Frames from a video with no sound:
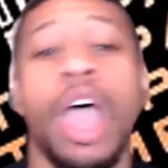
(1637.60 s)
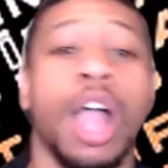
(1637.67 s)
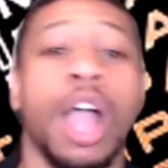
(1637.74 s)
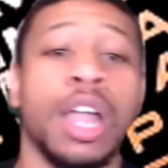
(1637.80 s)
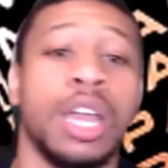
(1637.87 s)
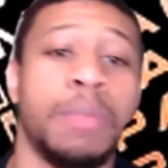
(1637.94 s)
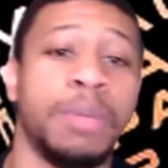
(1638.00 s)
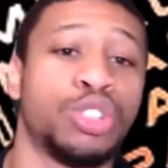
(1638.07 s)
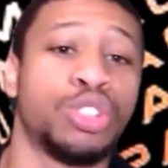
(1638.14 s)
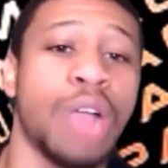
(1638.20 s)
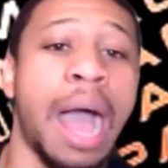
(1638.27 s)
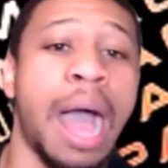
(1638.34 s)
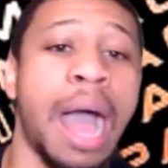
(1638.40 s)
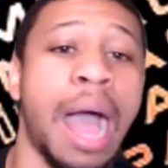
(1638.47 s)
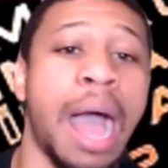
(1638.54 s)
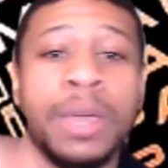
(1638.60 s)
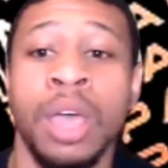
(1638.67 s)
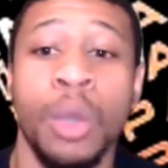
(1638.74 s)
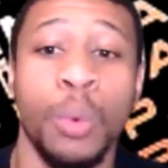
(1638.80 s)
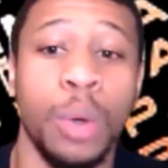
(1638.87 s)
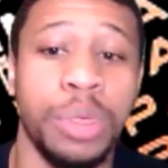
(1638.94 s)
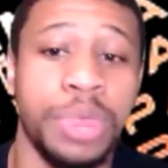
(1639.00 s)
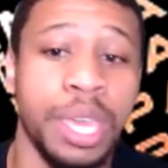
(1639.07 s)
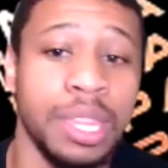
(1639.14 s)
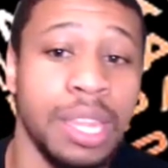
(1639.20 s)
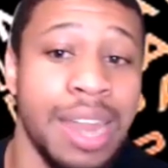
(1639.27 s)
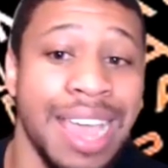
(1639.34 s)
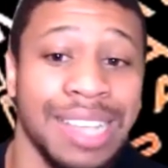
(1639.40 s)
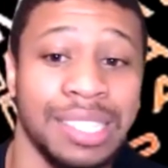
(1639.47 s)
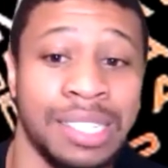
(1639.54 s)
are going to be dropping within the
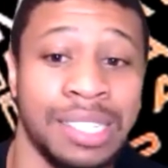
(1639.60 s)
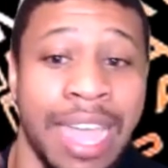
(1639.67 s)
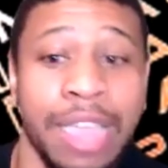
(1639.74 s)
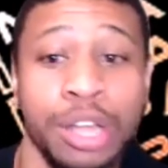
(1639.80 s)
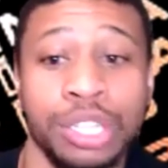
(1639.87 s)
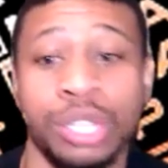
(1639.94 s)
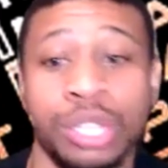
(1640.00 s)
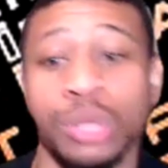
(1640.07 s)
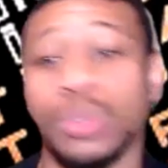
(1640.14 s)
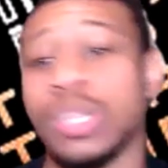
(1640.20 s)
next day or two.